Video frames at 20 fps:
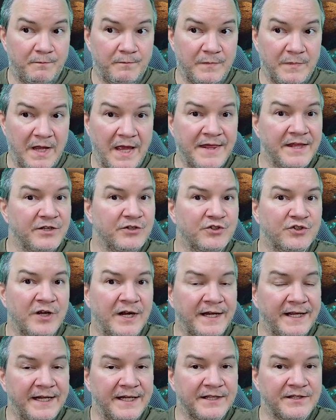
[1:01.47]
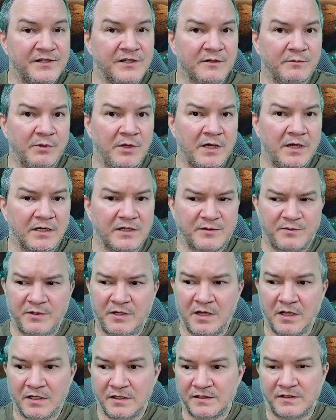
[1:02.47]
And then you're trying to get it to your players
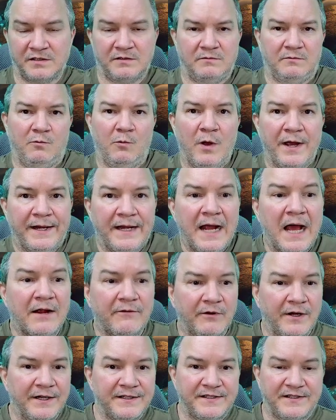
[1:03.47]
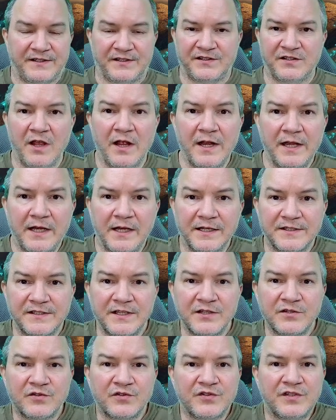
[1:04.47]
because why not, right? It's exciting, it's
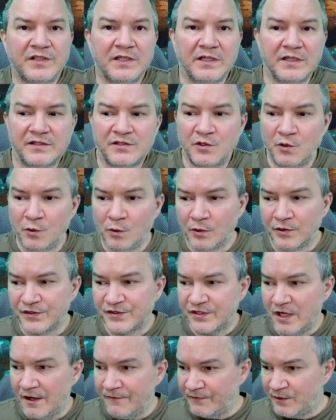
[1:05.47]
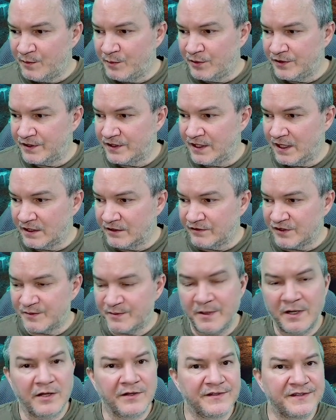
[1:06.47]
interesting, it's cool stuff you put together. You
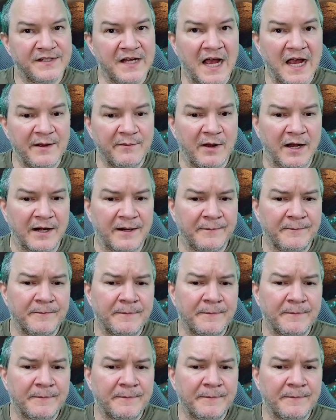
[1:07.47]
spend all this time on it.